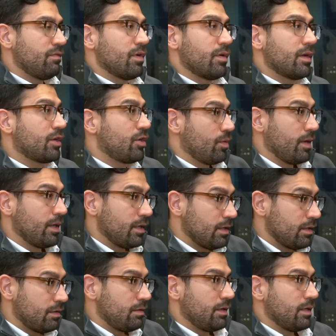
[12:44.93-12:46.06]
very
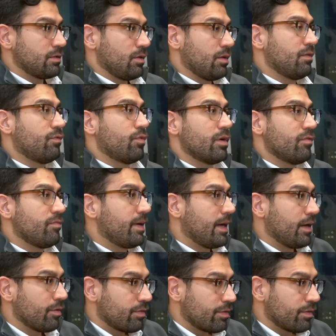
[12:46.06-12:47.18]
curated. It's a lot of word of
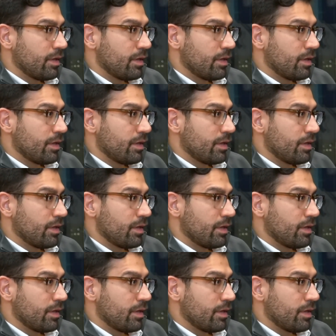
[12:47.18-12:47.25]
mouth.